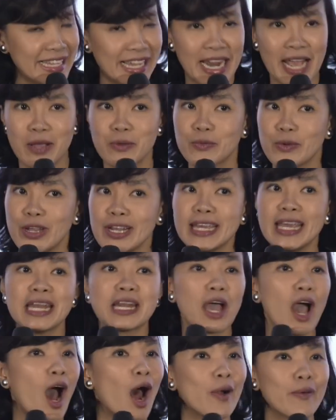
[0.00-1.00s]
And I really
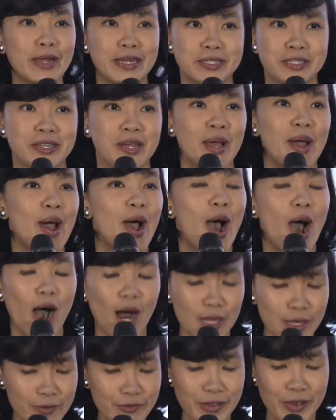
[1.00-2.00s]
encourage
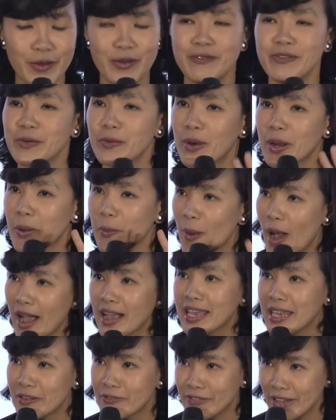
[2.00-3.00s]
all of you, if you want to
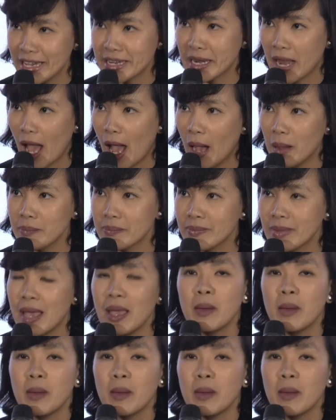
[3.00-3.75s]
work in Vietnam,